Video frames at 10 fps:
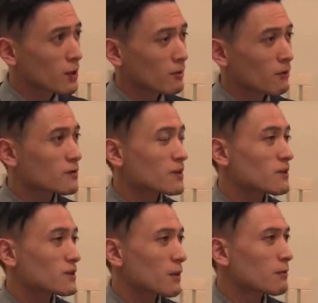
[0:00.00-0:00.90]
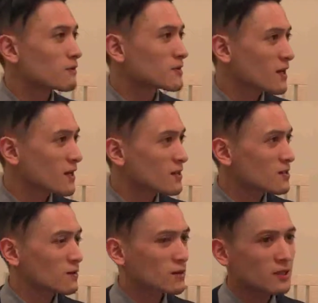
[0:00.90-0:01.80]
but obviously there's a couple of
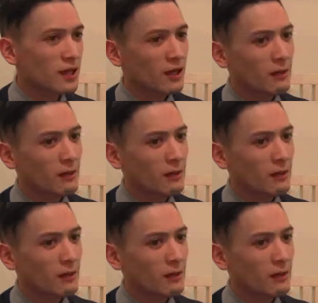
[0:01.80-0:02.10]
tests, or there's like